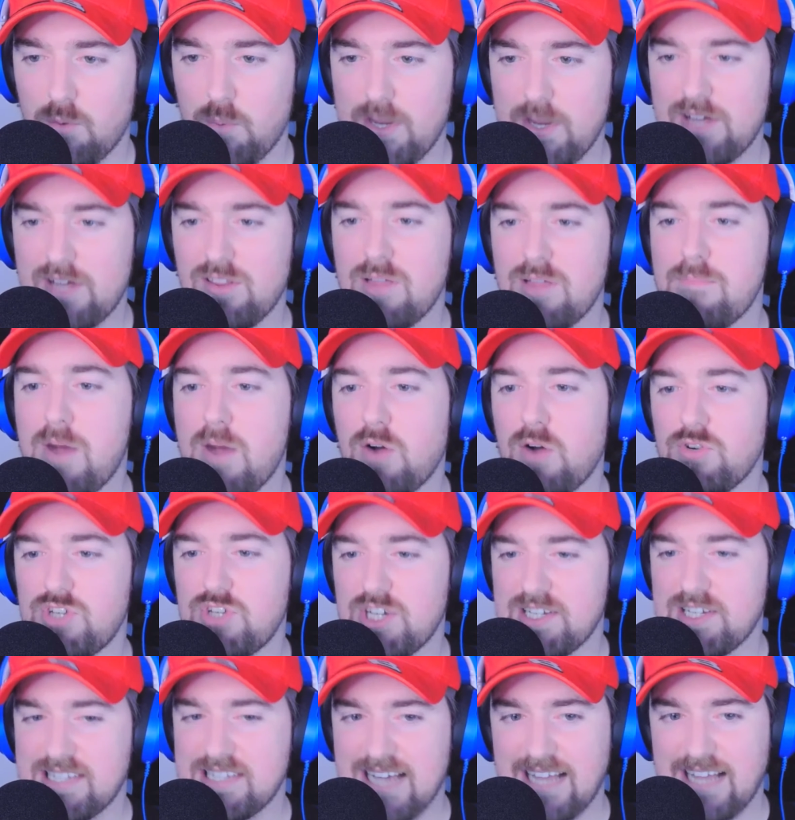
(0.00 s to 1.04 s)
Wheel
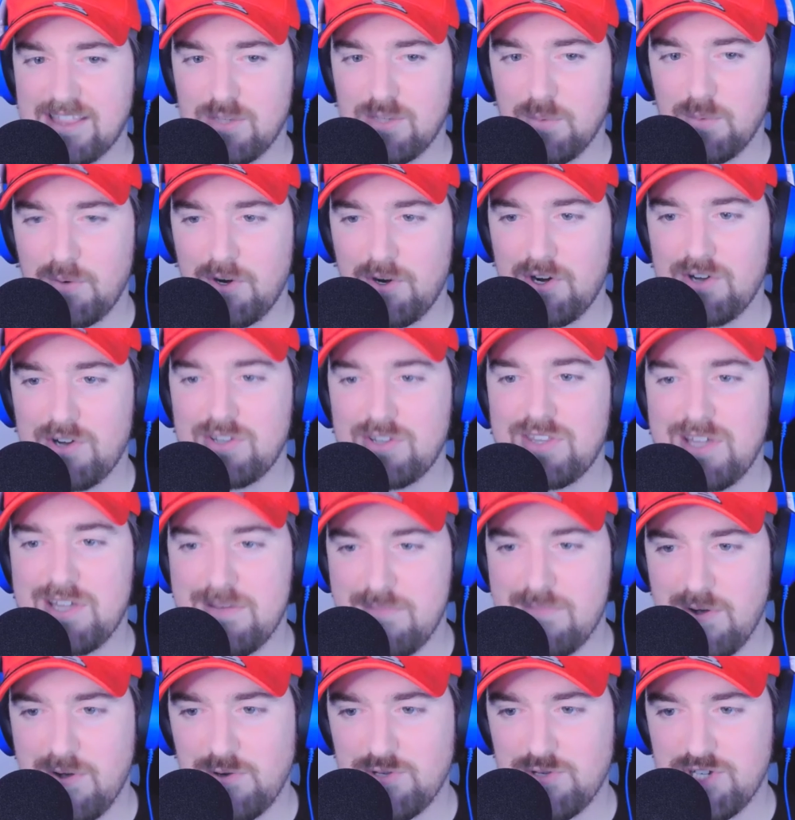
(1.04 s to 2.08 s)
emojis, not the word, the
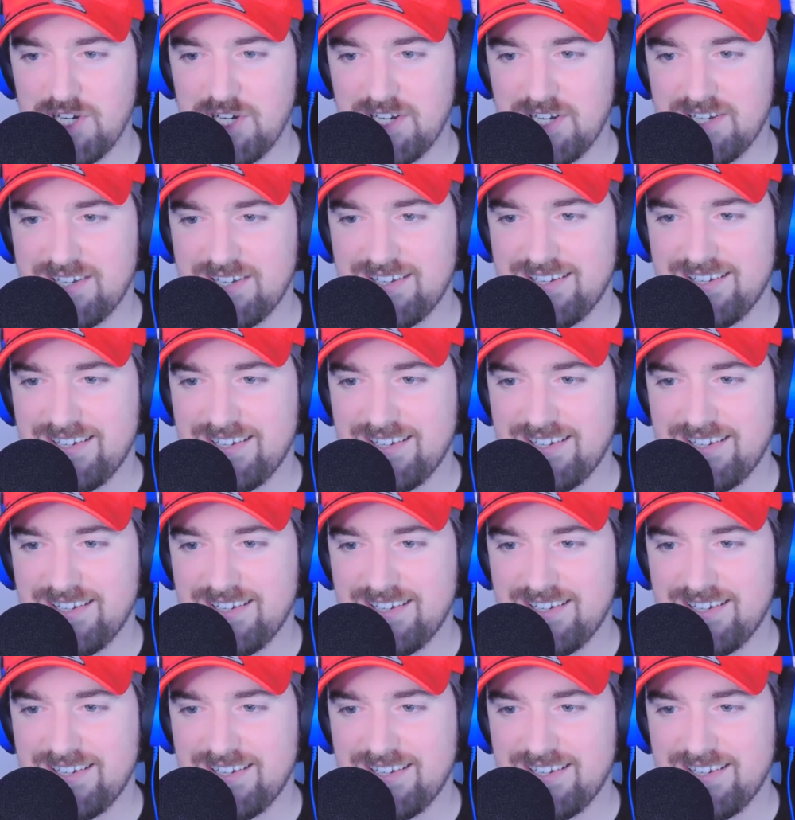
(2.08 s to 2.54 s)
emoji.